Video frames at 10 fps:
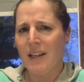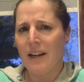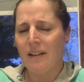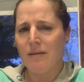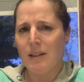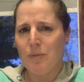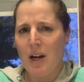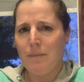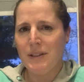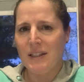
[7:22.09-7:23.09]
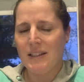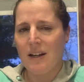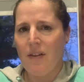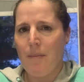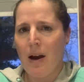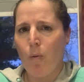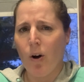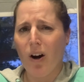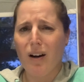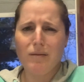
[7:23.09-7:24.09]
I sometimes listen to them at
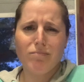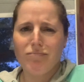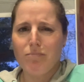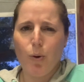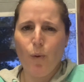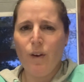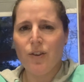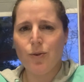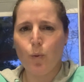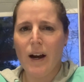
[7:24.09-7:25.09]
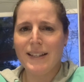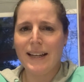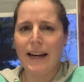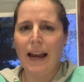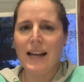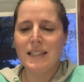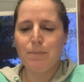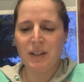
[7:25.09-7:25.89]
work, motivation-wise, I guess.